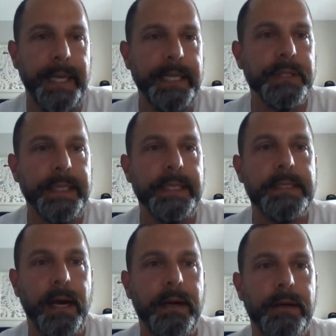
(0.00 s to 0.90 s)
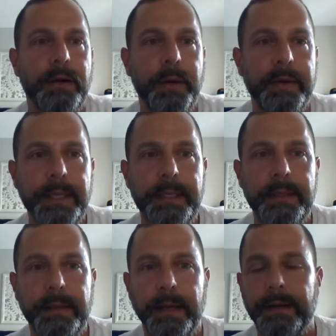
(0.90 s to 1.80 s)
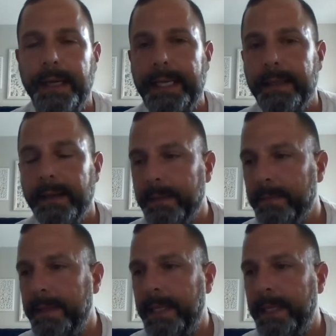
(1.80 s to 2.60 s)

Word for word: major league soccer equivalent there in India.